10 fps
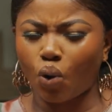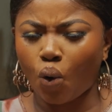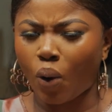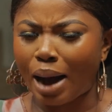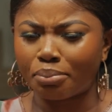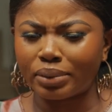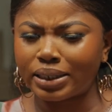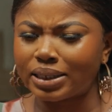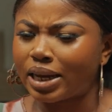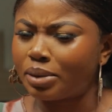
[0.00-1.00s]
oh, I'm
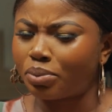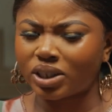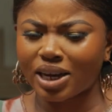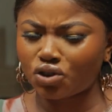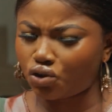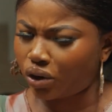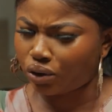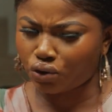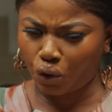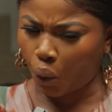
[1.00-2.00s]
leading anybody
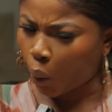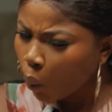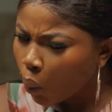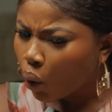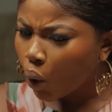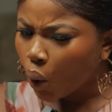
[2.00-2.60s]
astray. No.